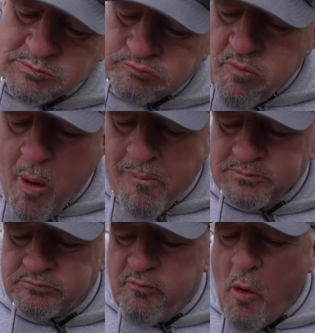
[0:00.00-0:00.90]
get them
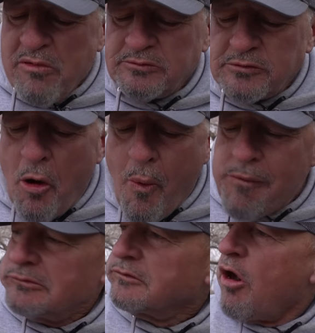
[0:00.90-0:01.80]
fired up and see how
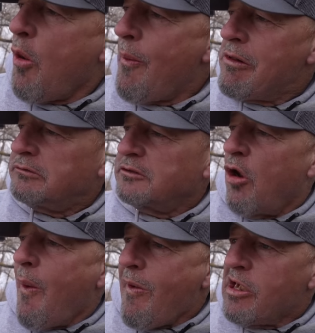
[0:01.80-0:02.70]
they taste.
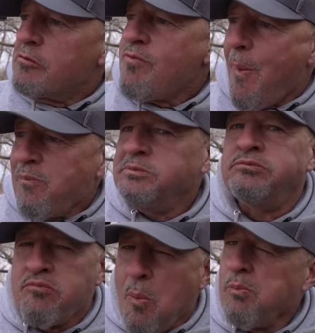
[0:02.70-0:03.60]
Mm.
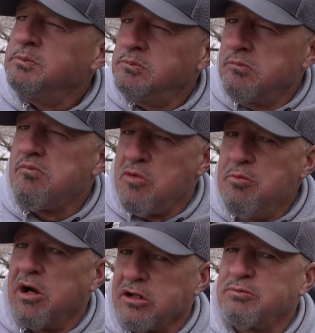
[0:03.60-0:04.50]
Mm. You
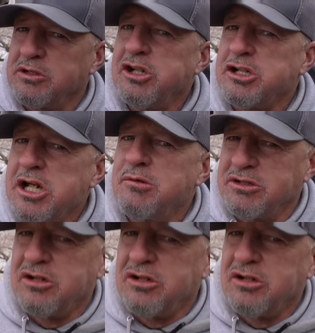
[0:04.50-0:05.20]
better put that camera